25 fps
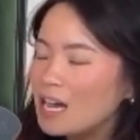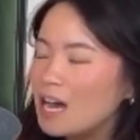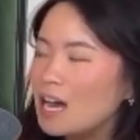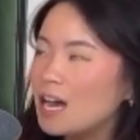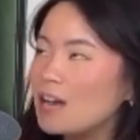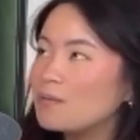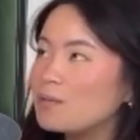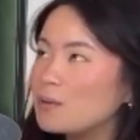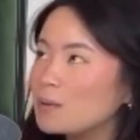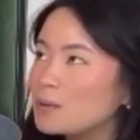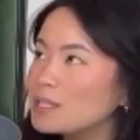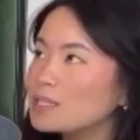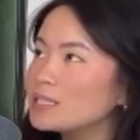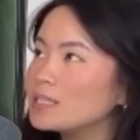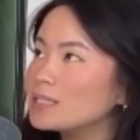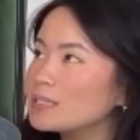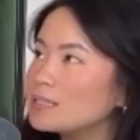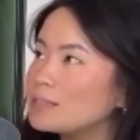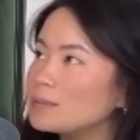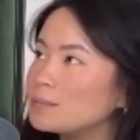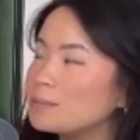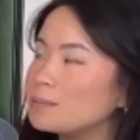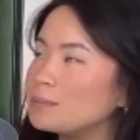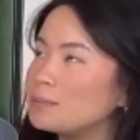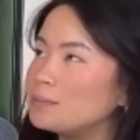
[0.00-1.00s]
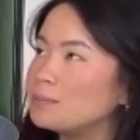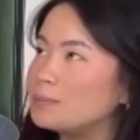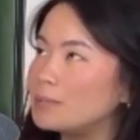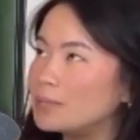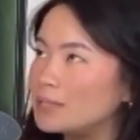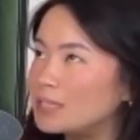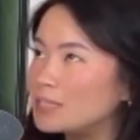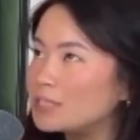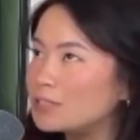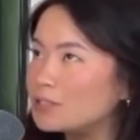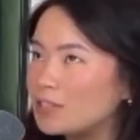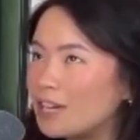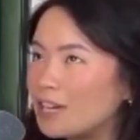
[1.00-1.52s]
I've always
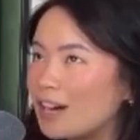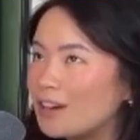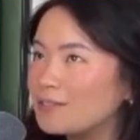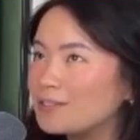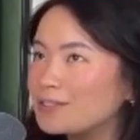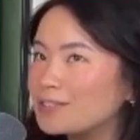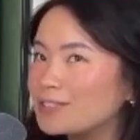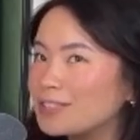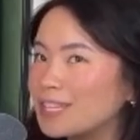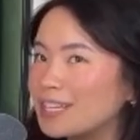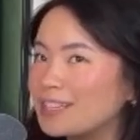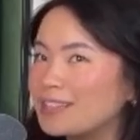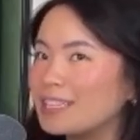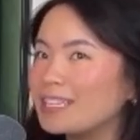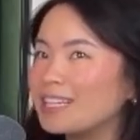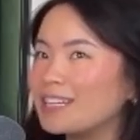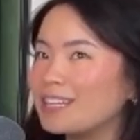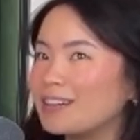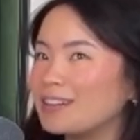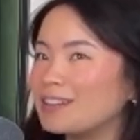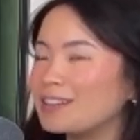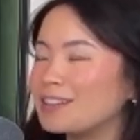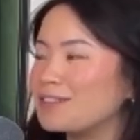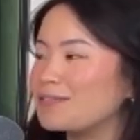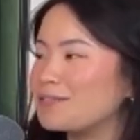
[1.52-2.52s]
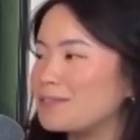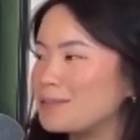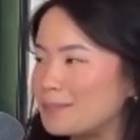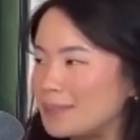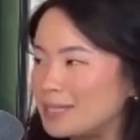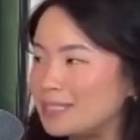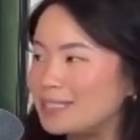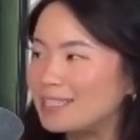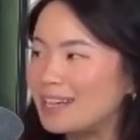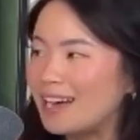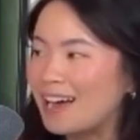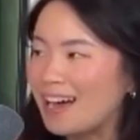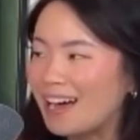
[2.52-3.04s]
been a traveler. I think I got that from
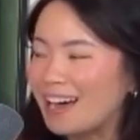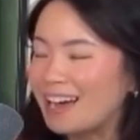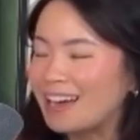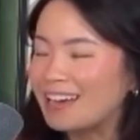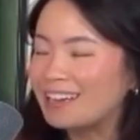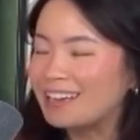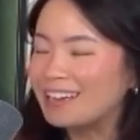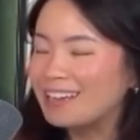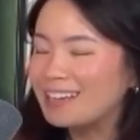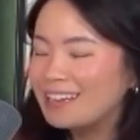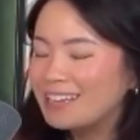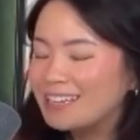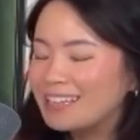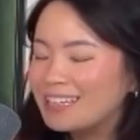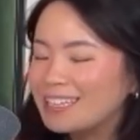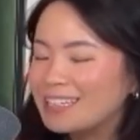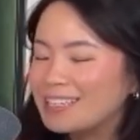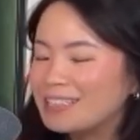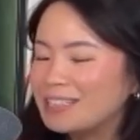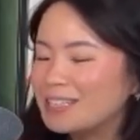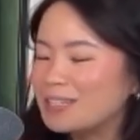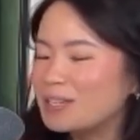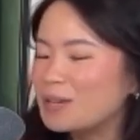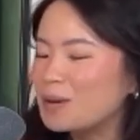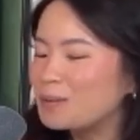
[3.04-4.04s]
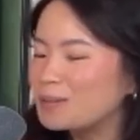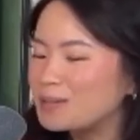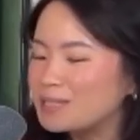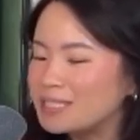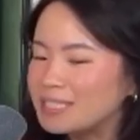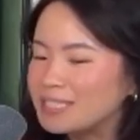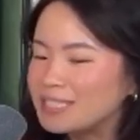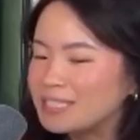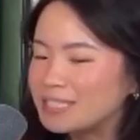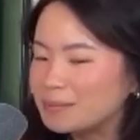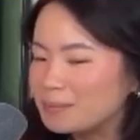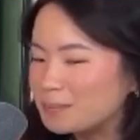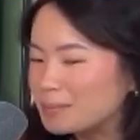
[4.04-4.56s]
my dad. He
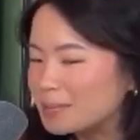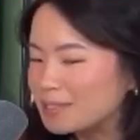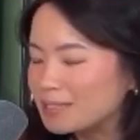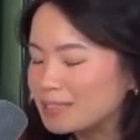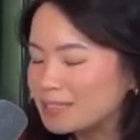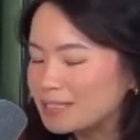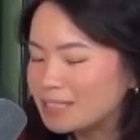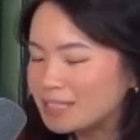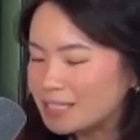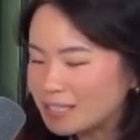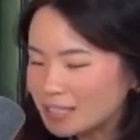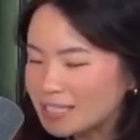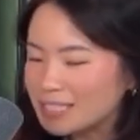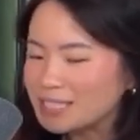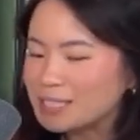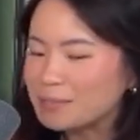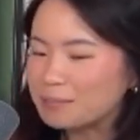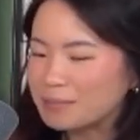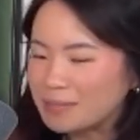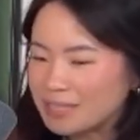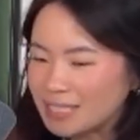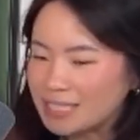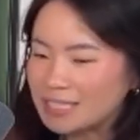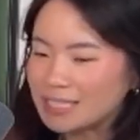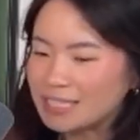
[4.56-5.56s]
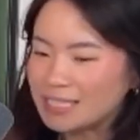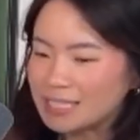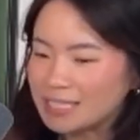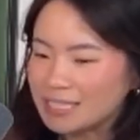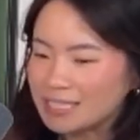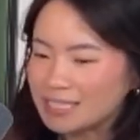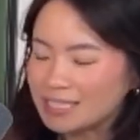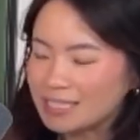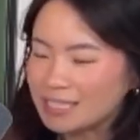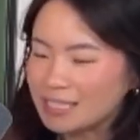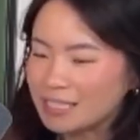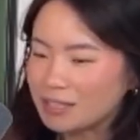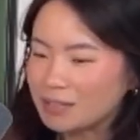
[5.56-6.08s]
always took us
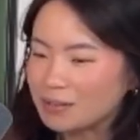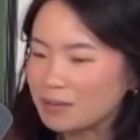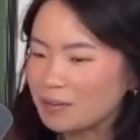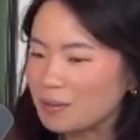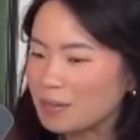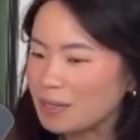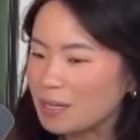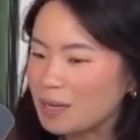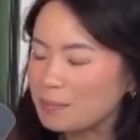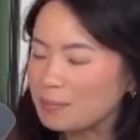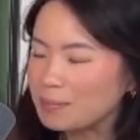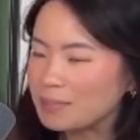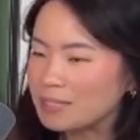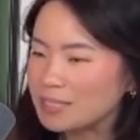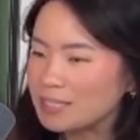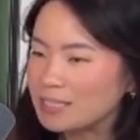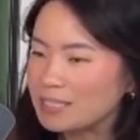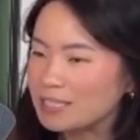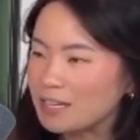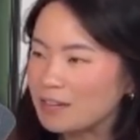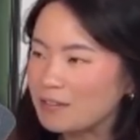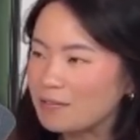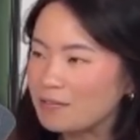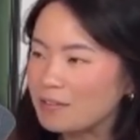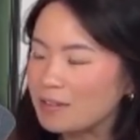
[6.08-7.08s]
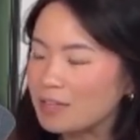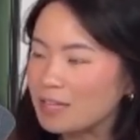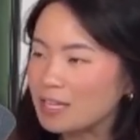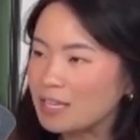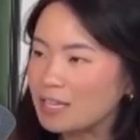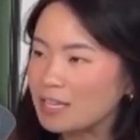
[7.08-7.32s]
places growing up and stuff, and